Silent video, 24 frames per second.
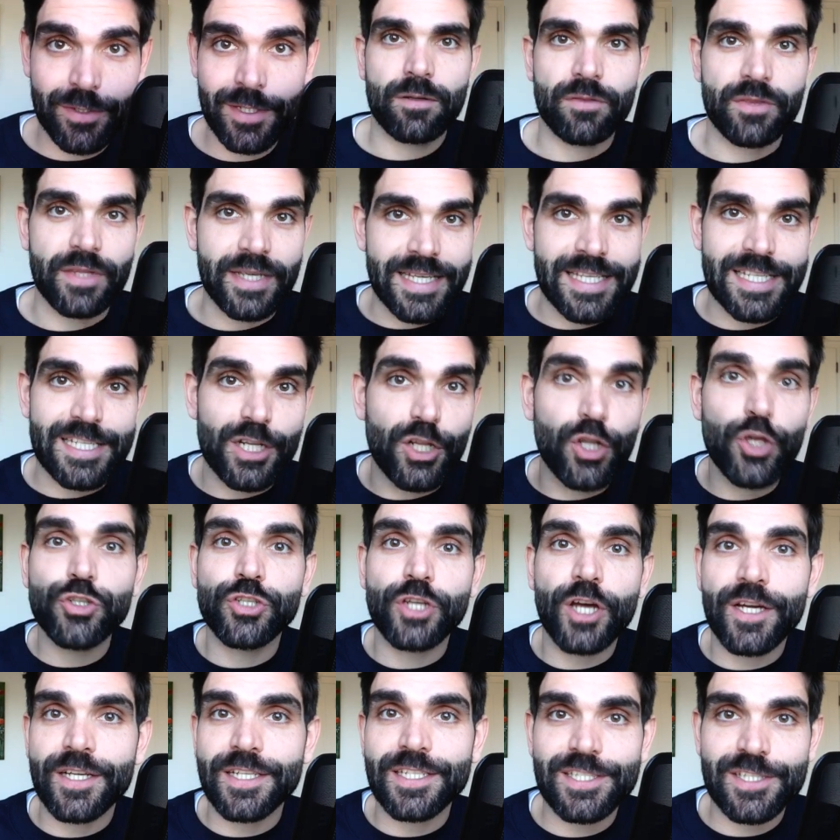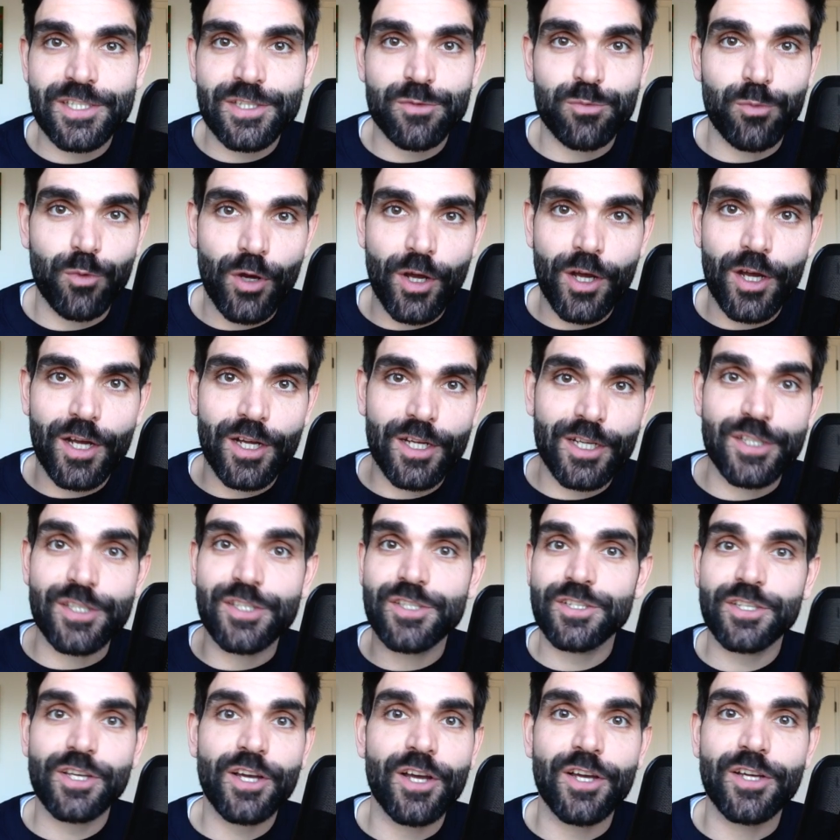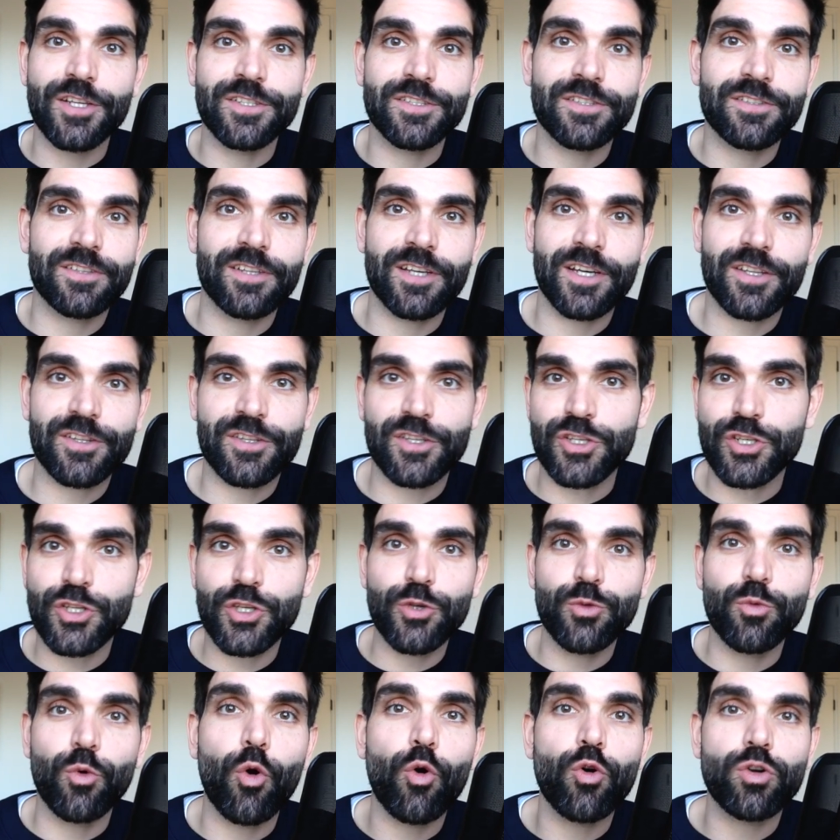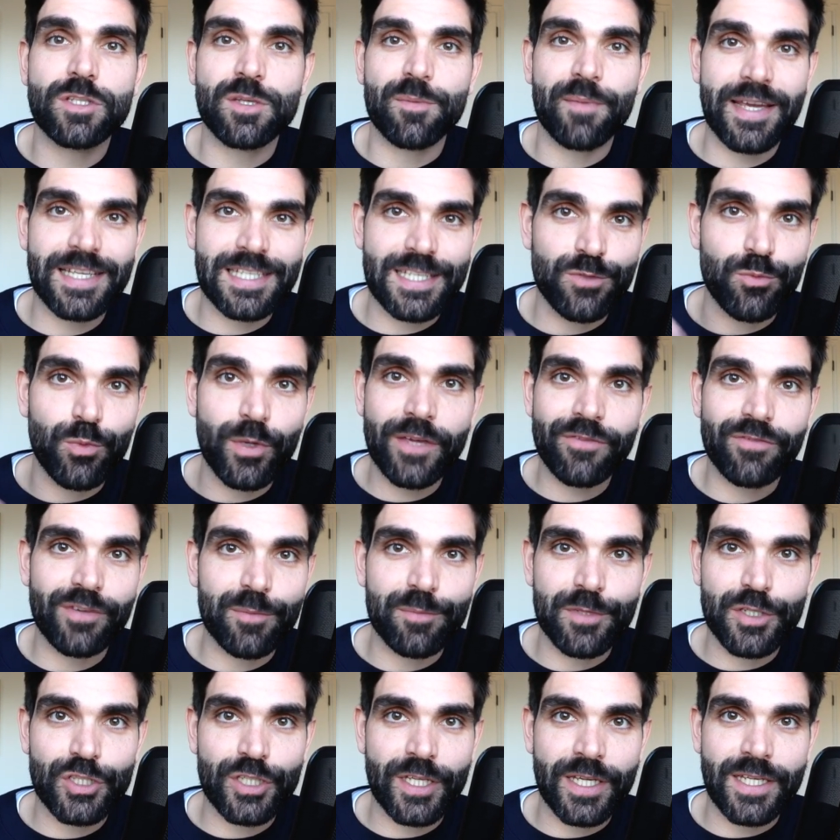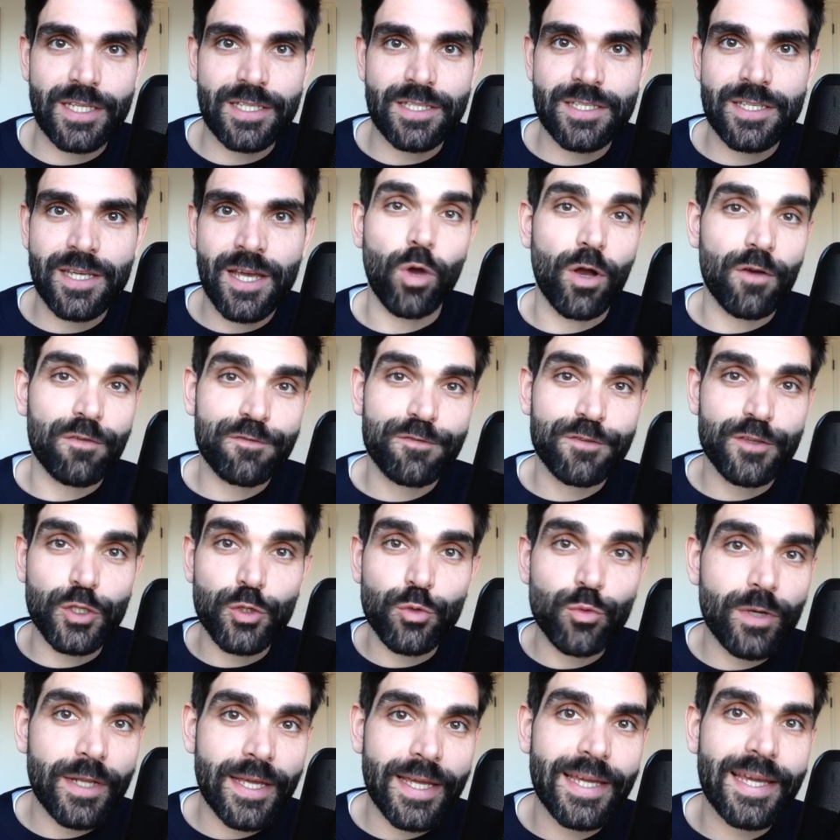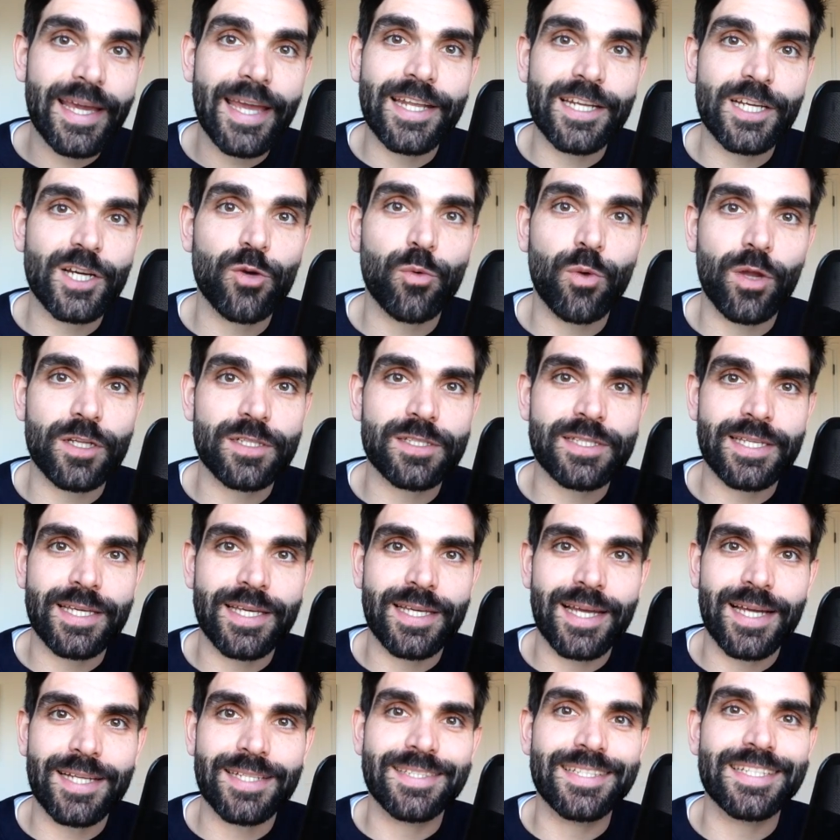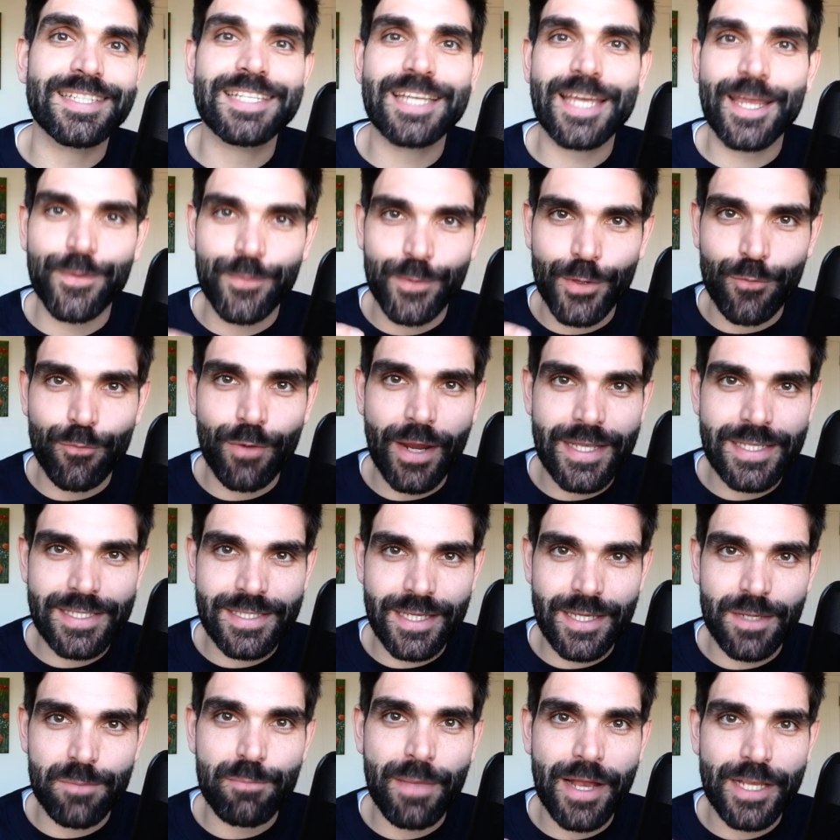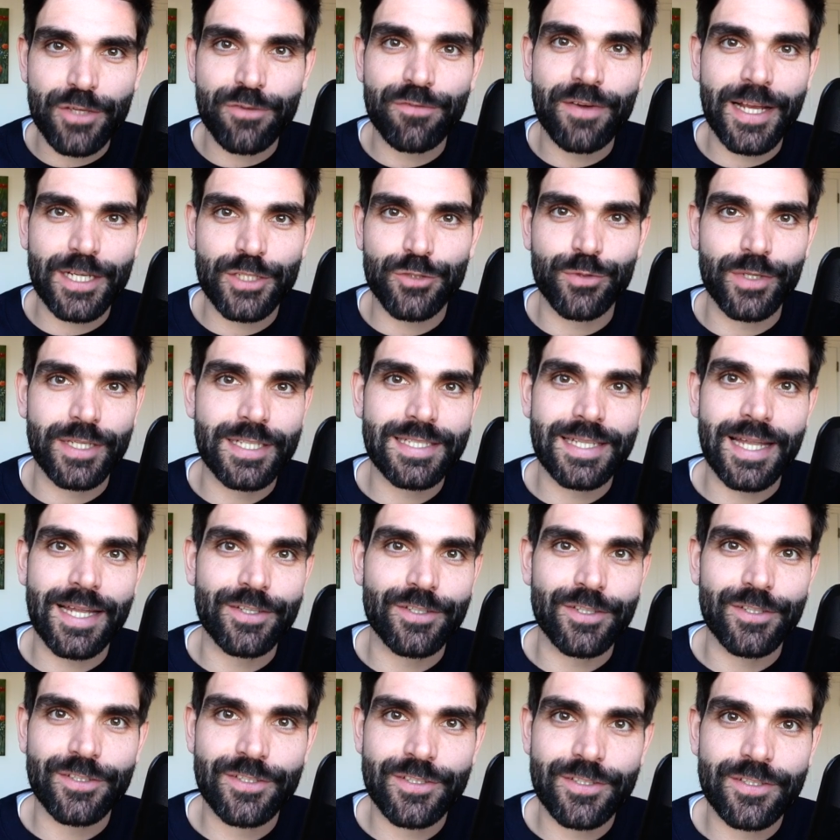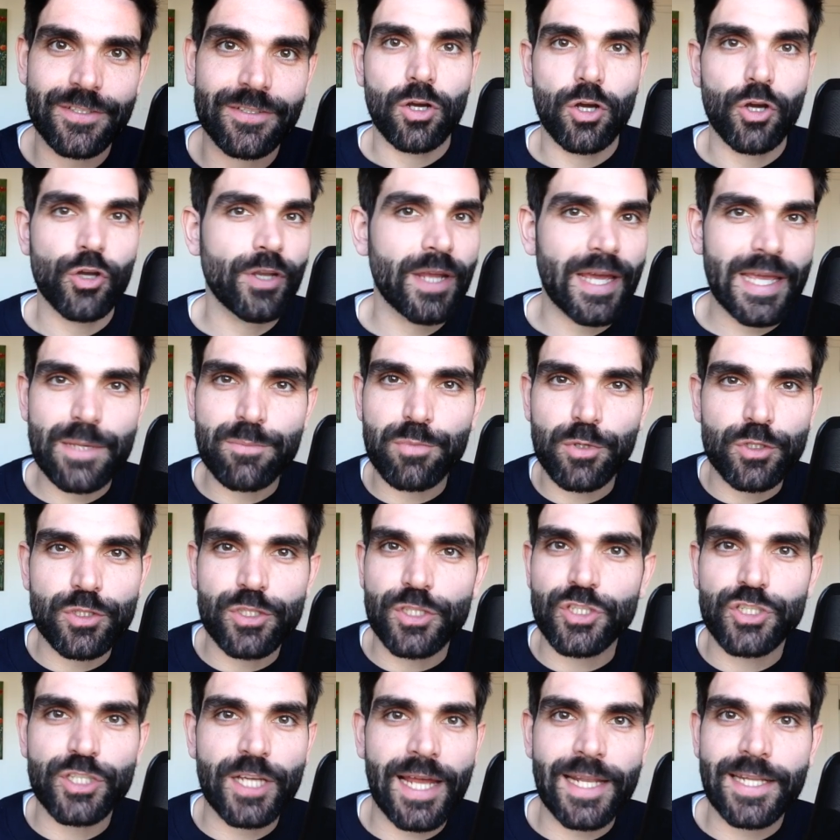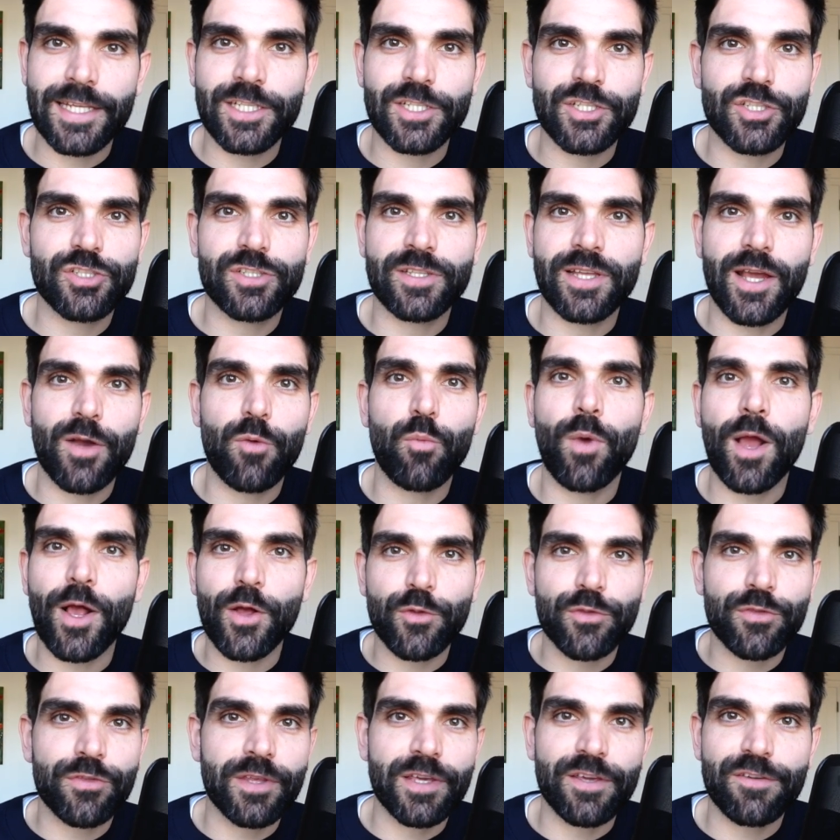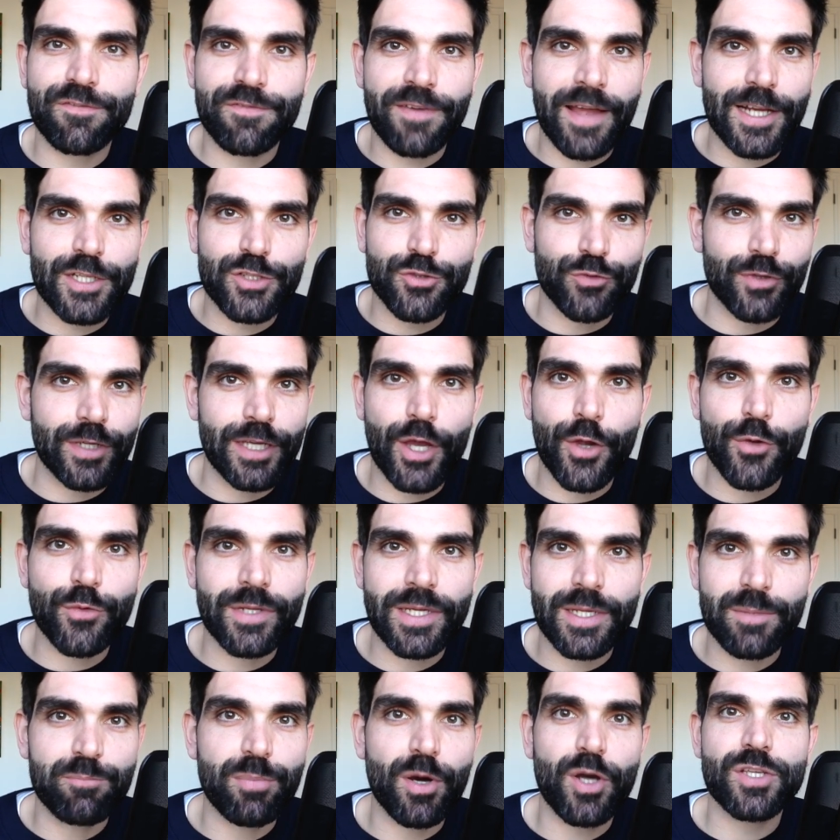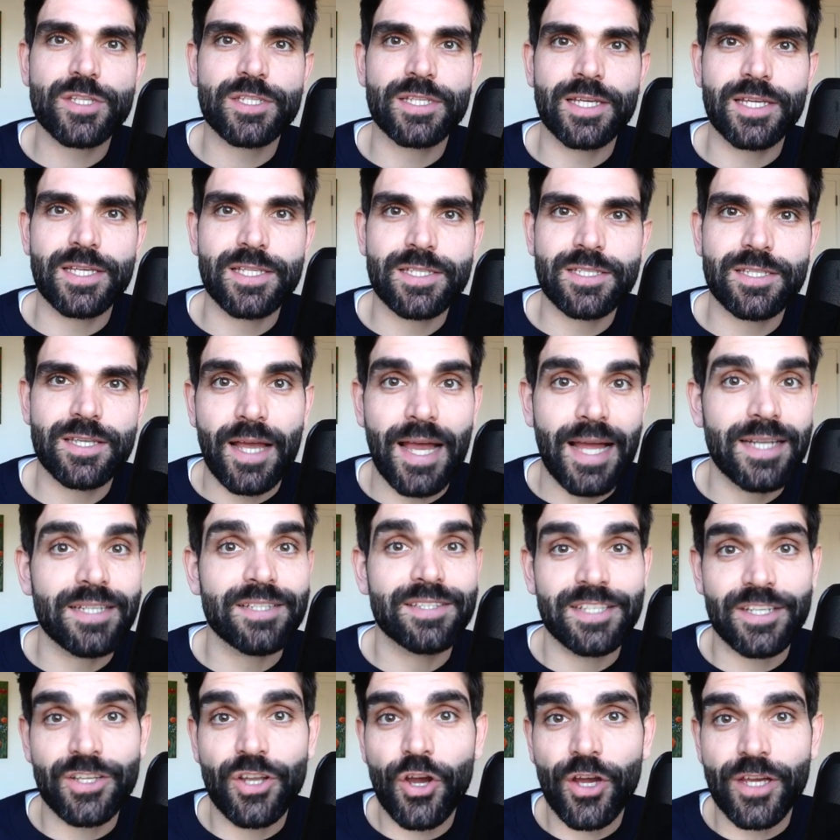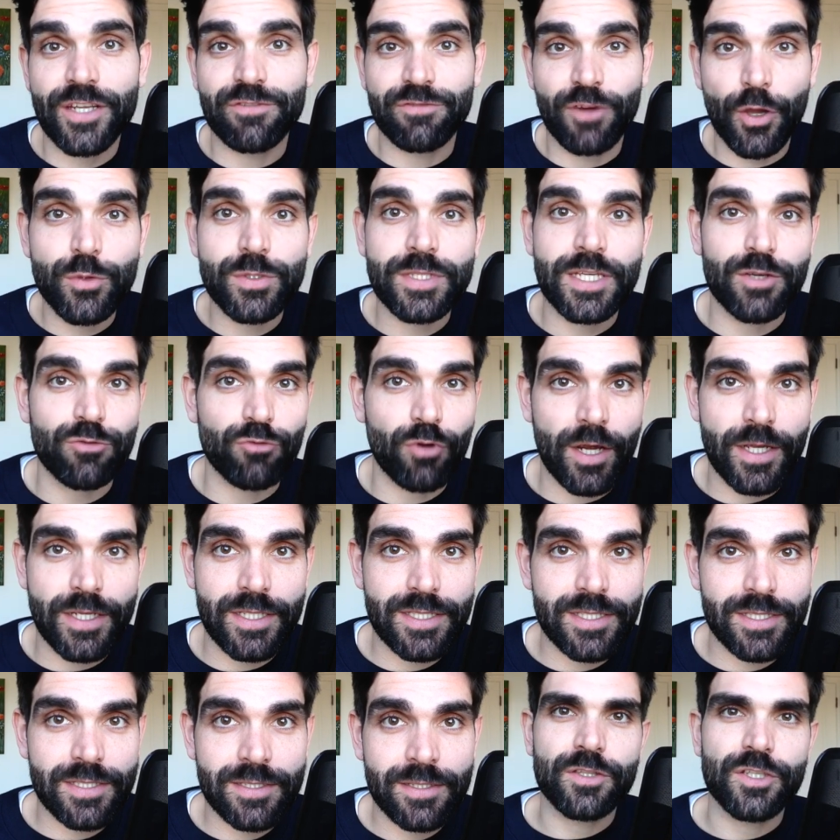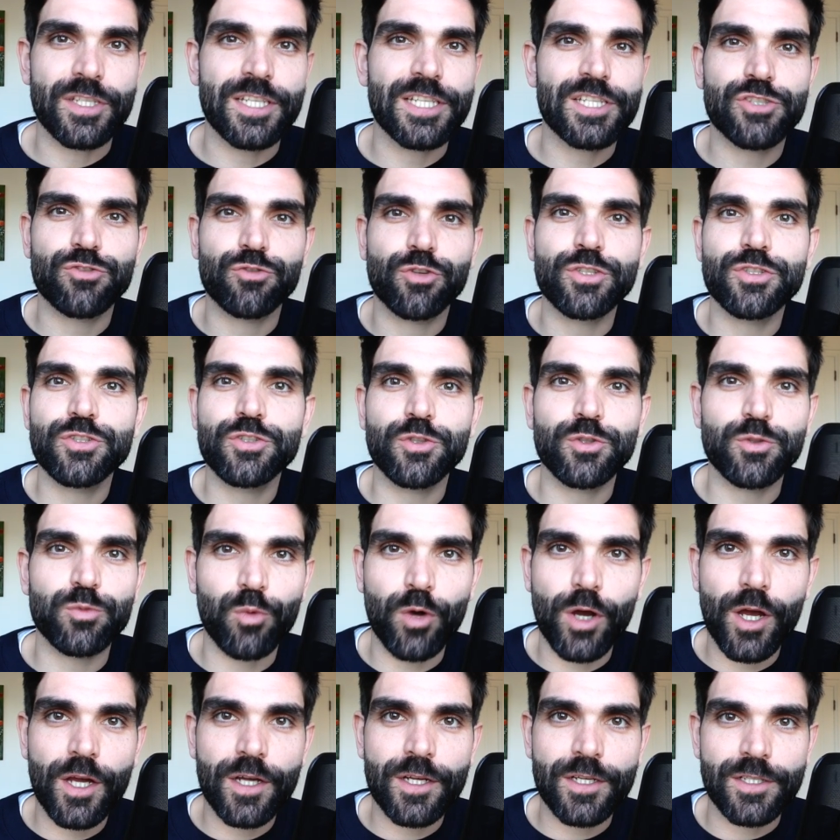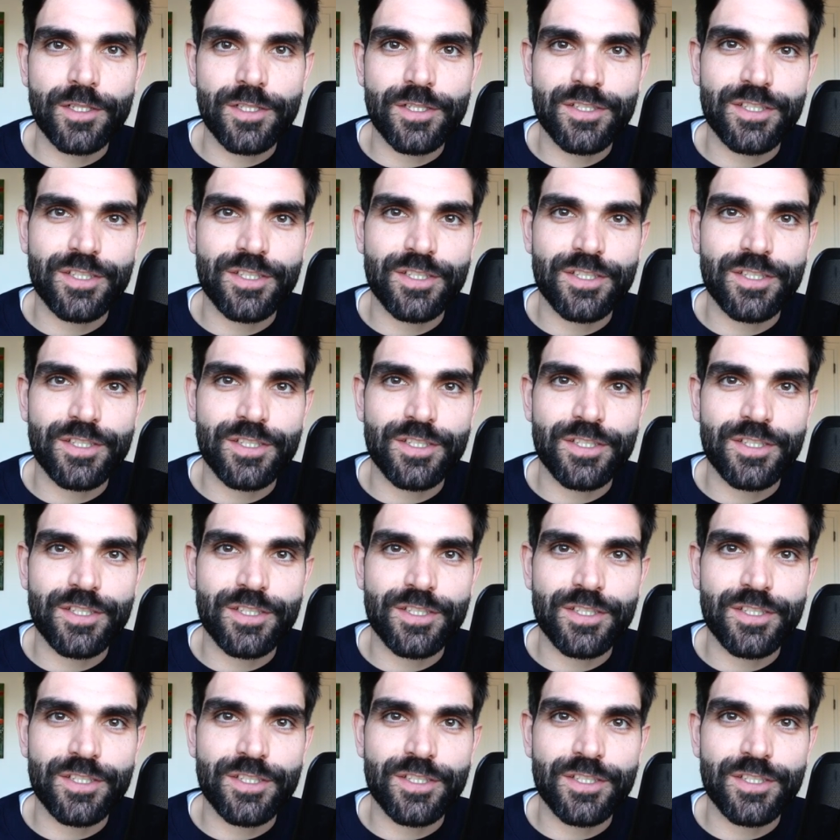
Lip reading: These Luddites were concerned that the new automated weaving machines were fueling inequality and deteriorating manufacturing standards. Unable to challenge their wealthy factory-owning bosses and denied voting rights, the disgruntled workers